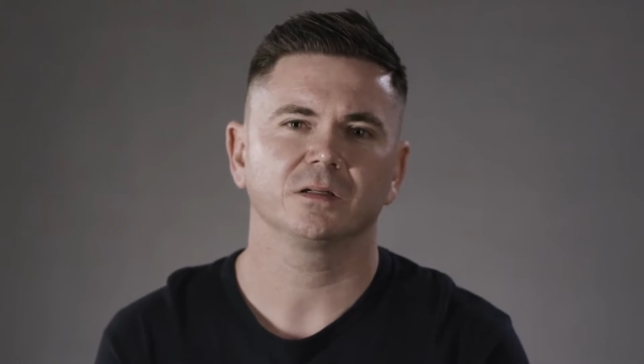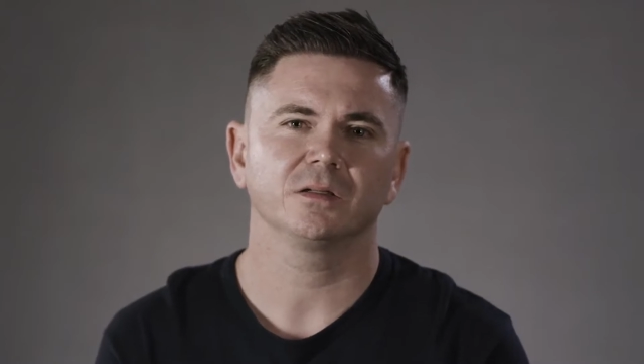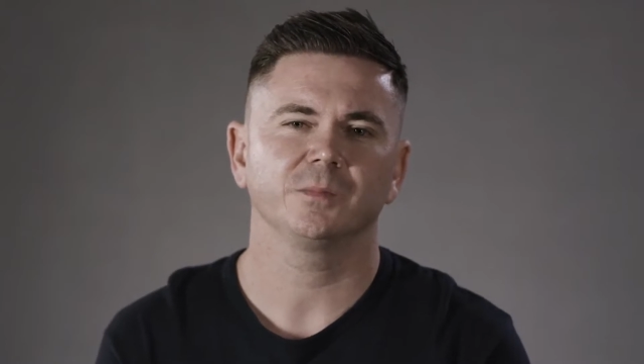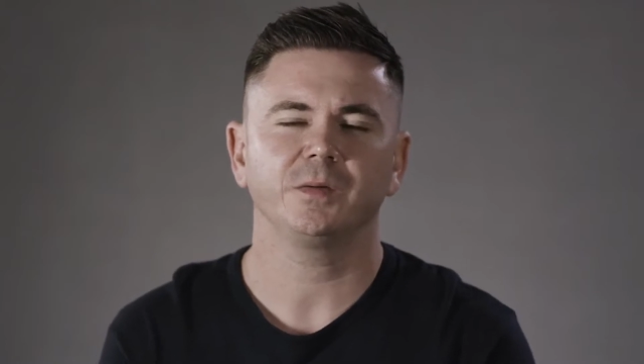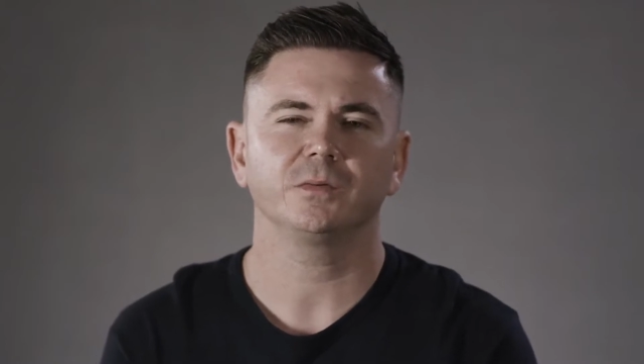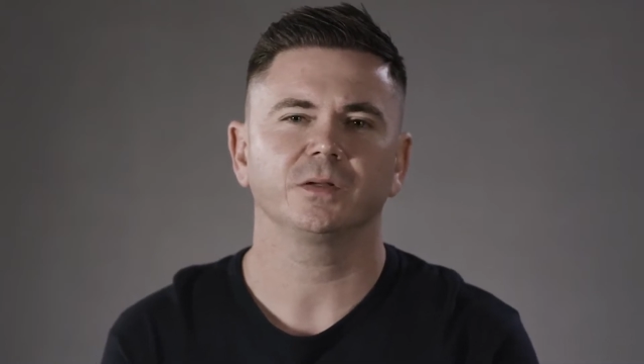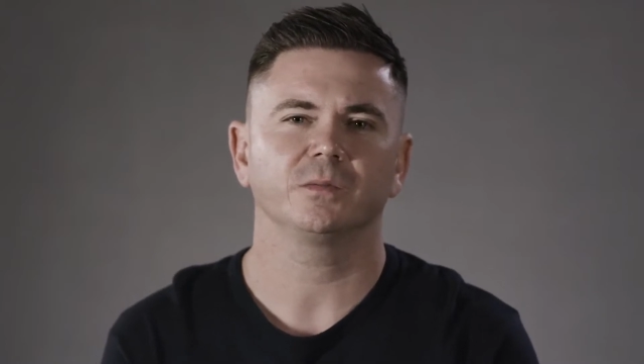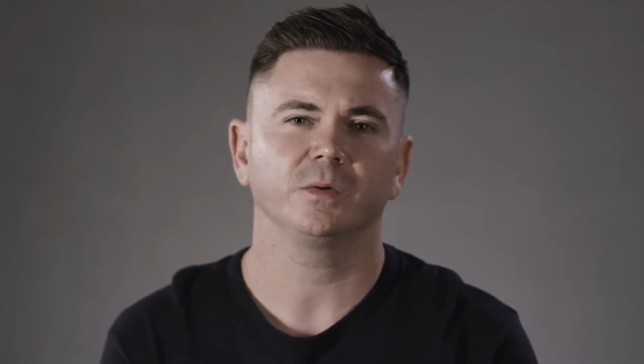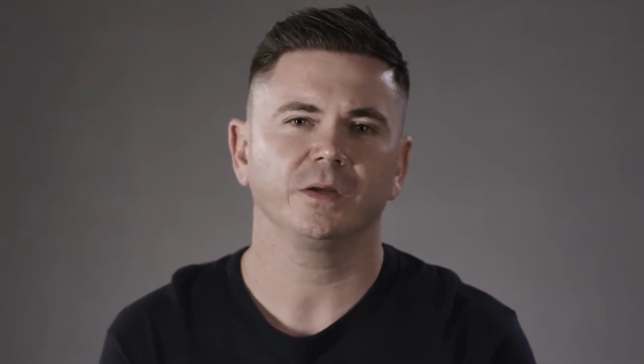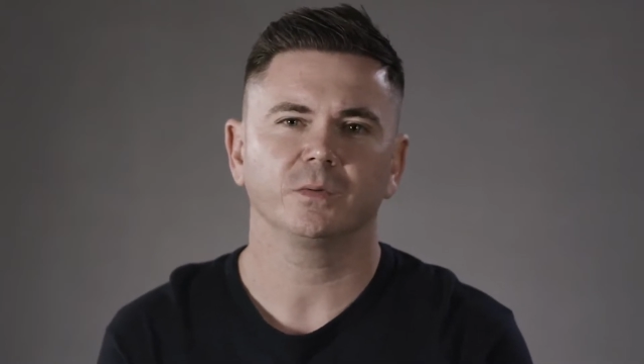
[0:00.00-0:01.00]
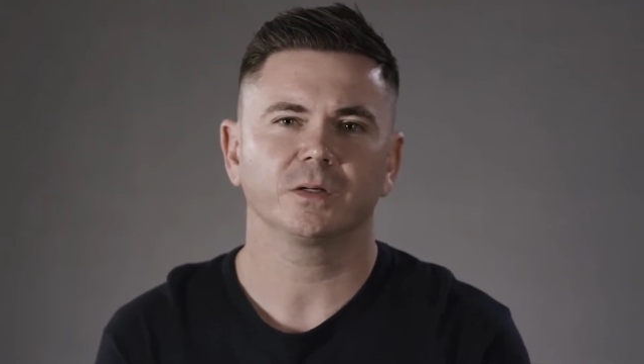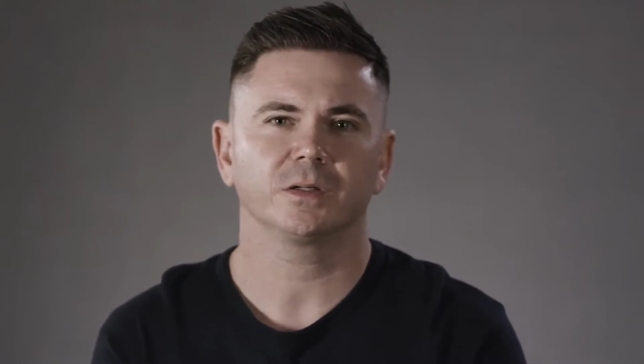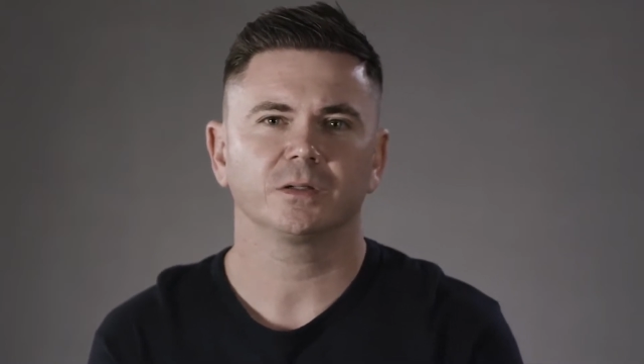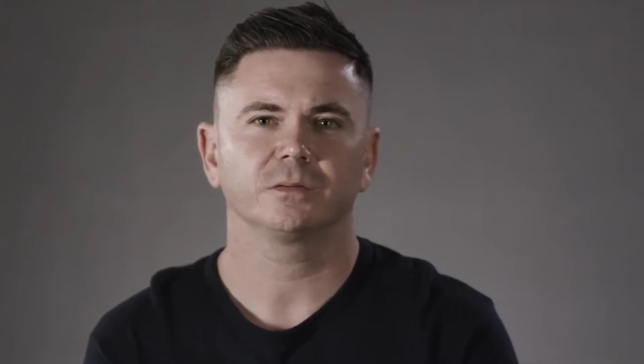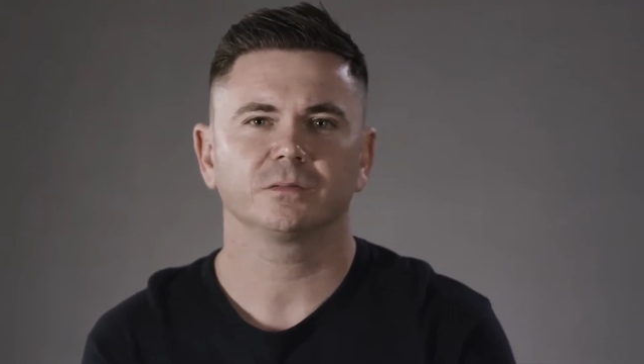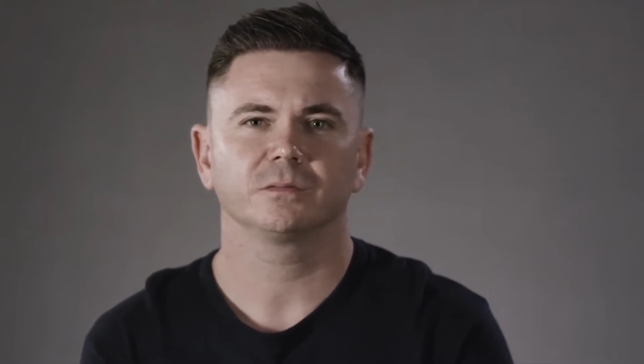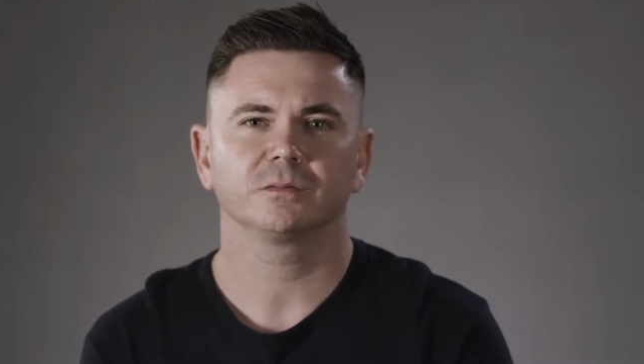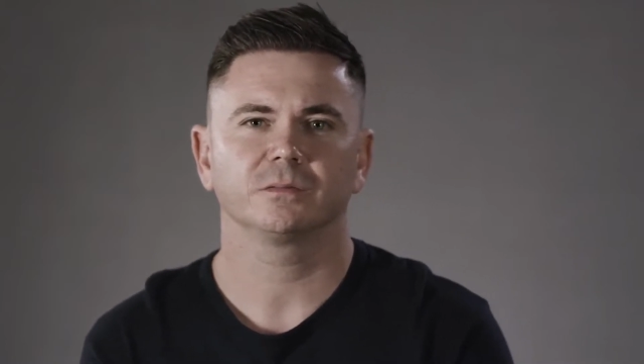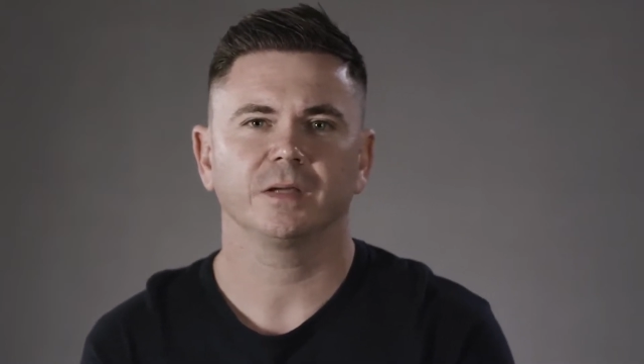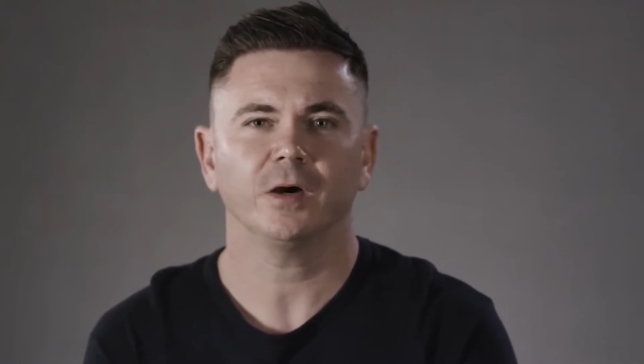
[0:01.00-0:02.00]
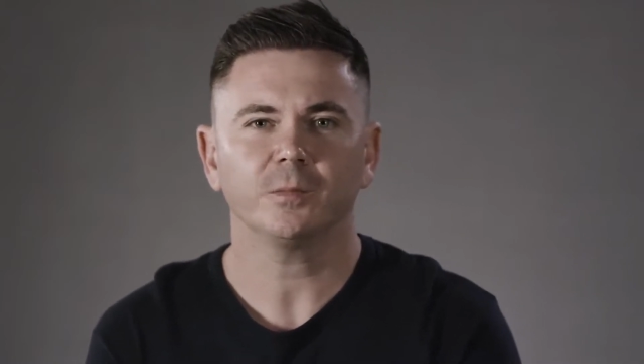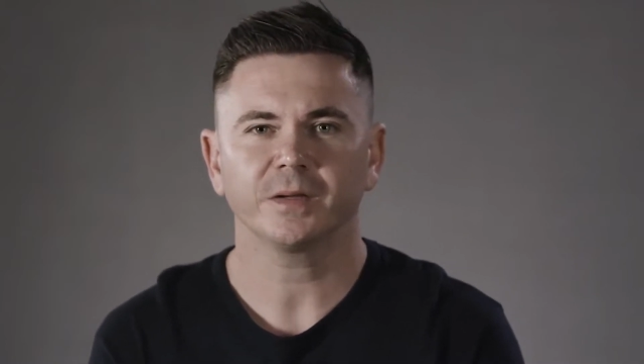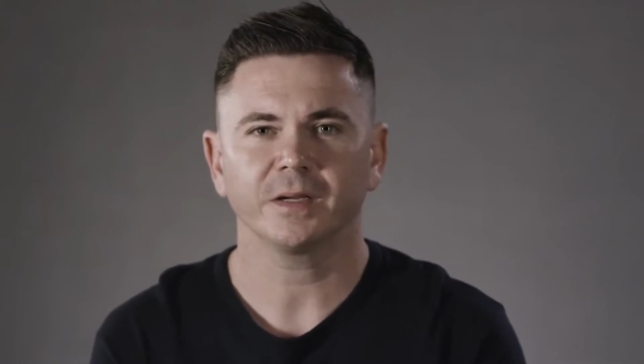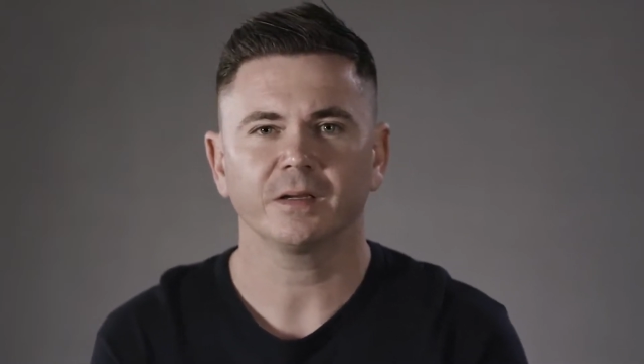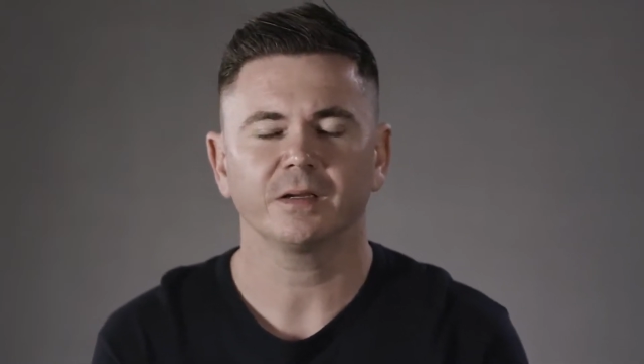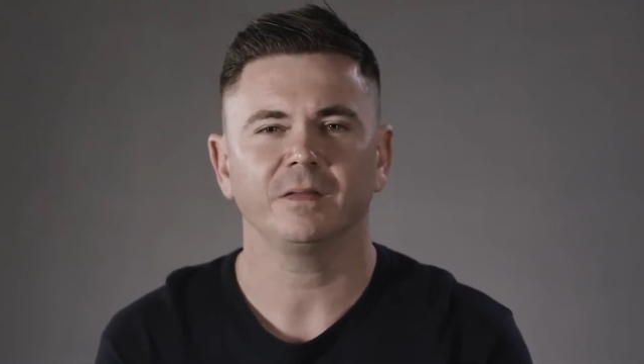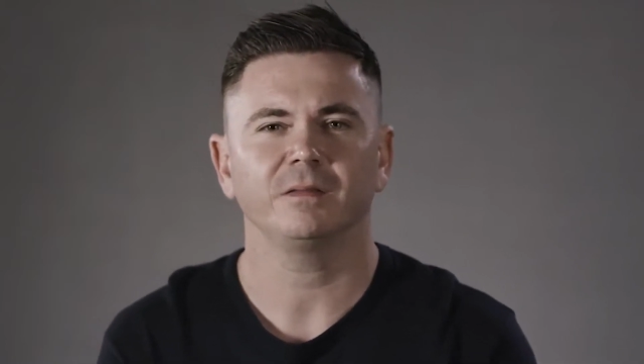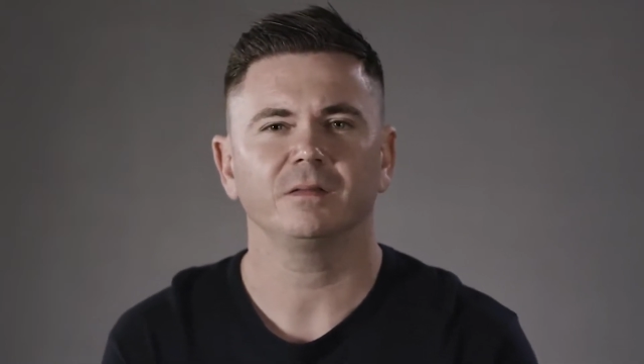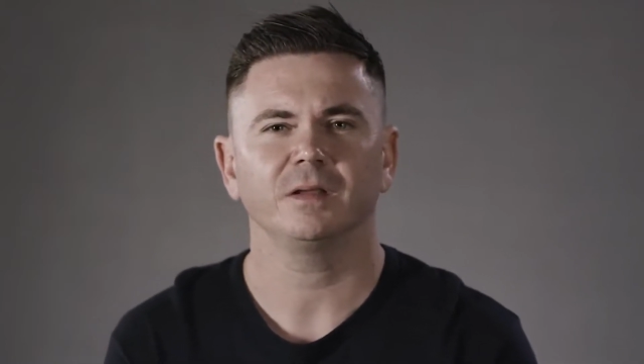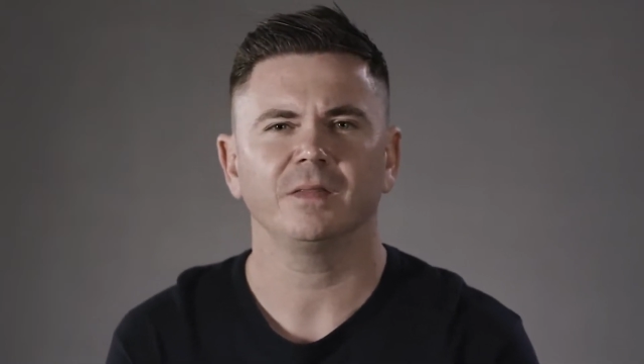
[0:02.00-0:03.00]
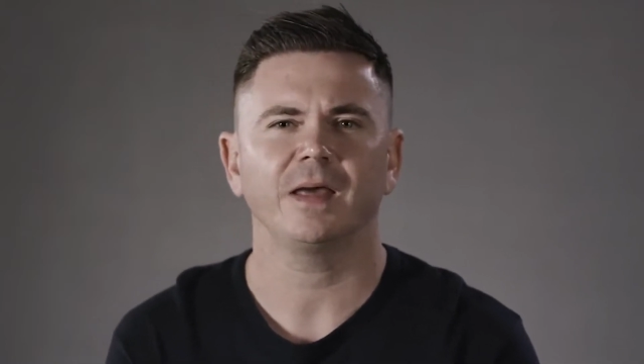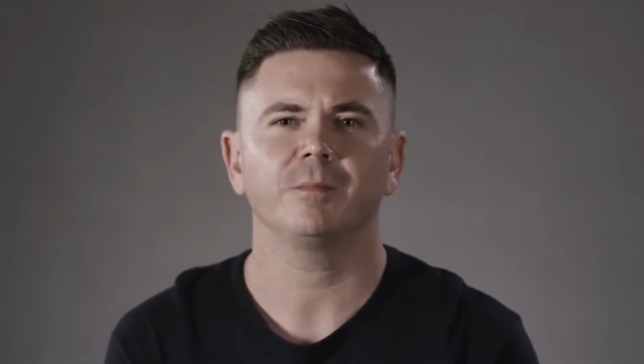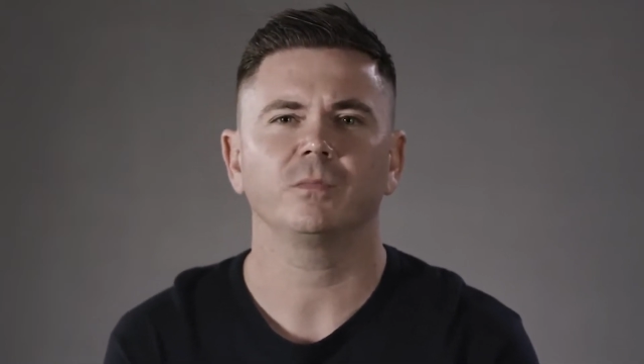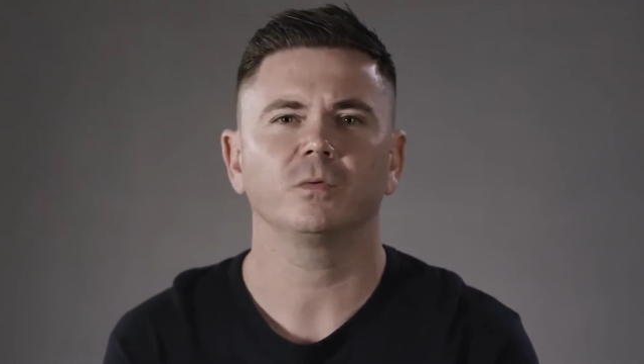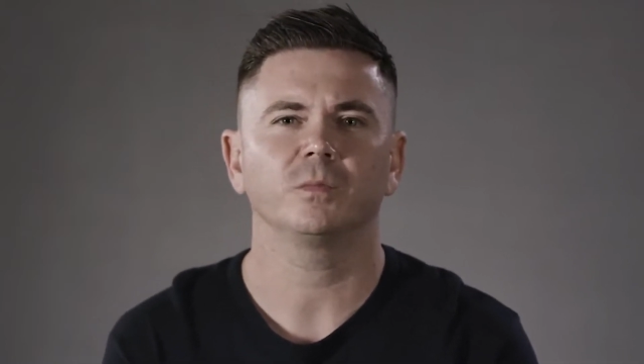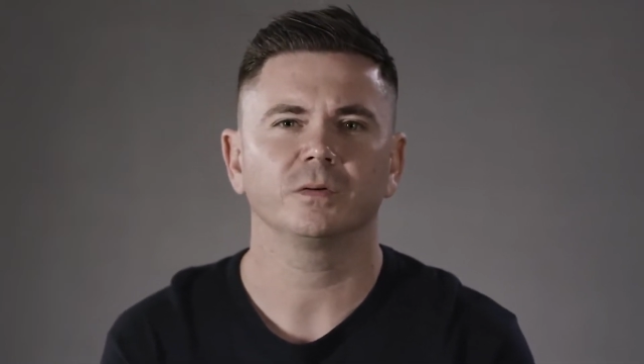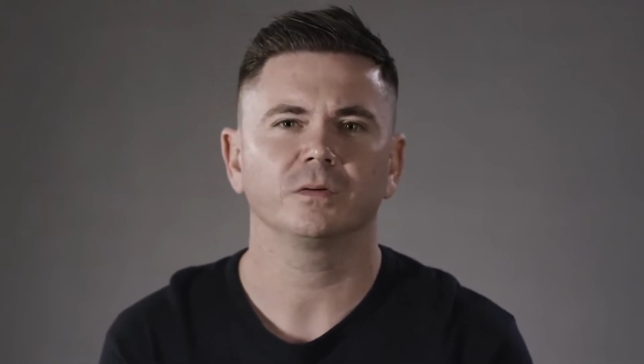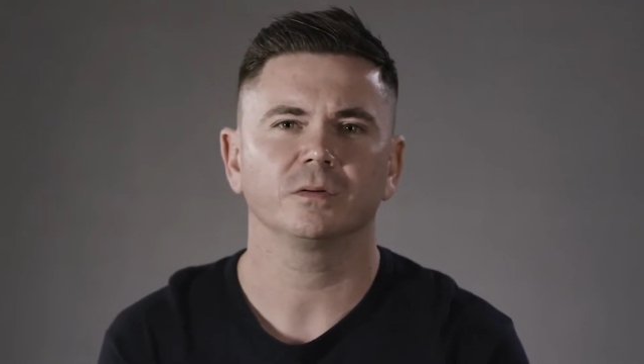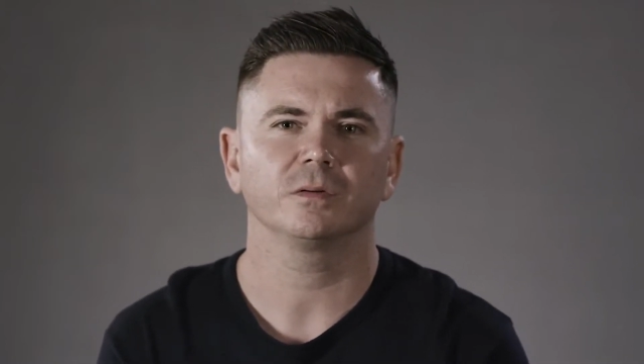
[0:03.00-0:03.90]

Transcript: the people that we were helping in, in that moment,